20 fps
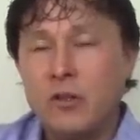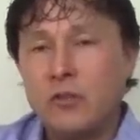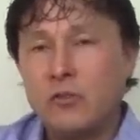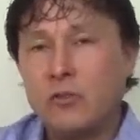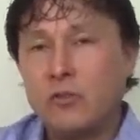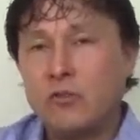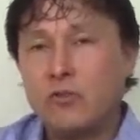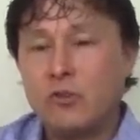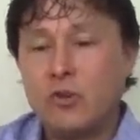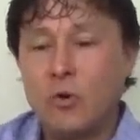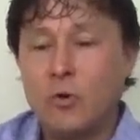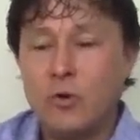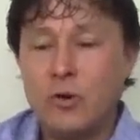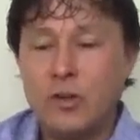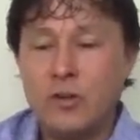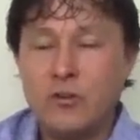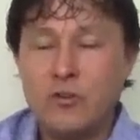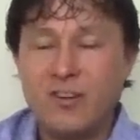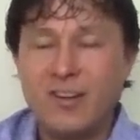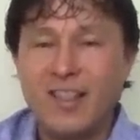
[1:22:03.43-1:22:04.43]
So it's going
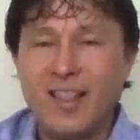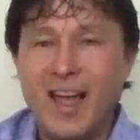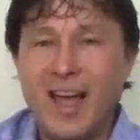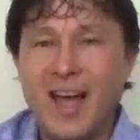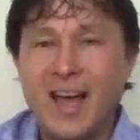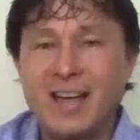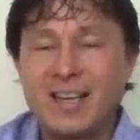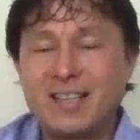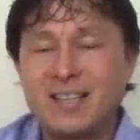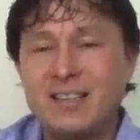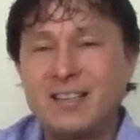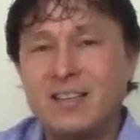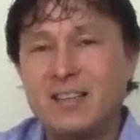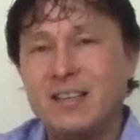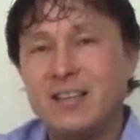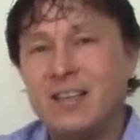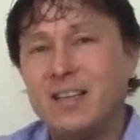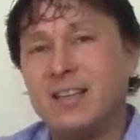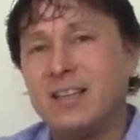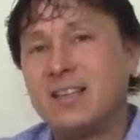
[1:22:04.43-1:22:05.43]
in your glass
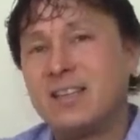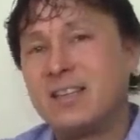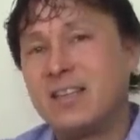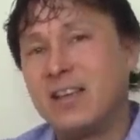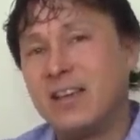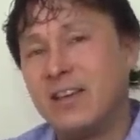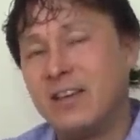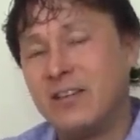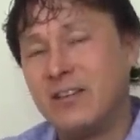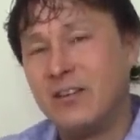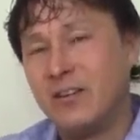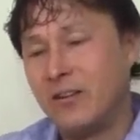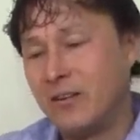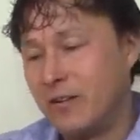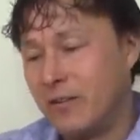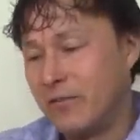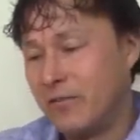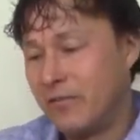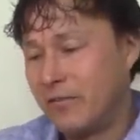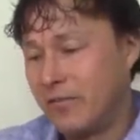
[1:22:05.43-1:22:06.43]
instead
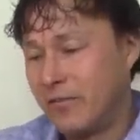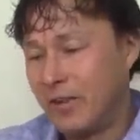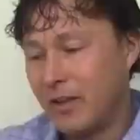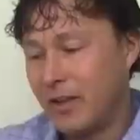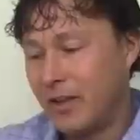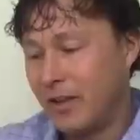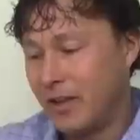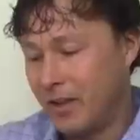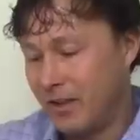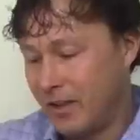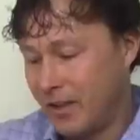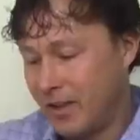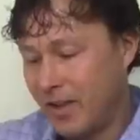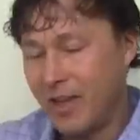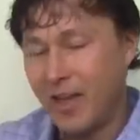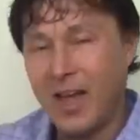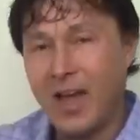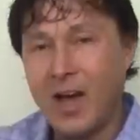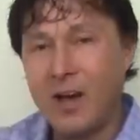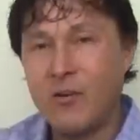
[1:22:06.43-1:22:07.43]
of
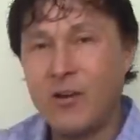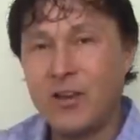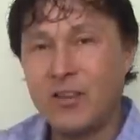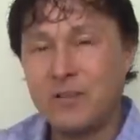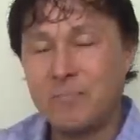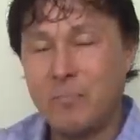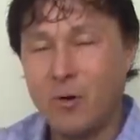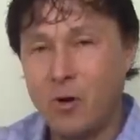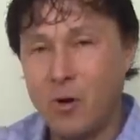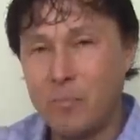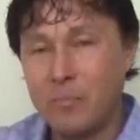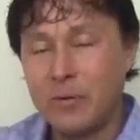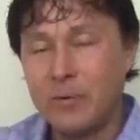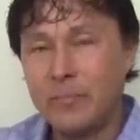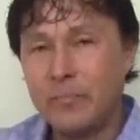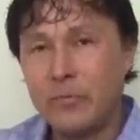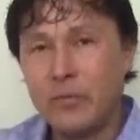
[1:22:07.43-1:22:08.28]
out as pulp.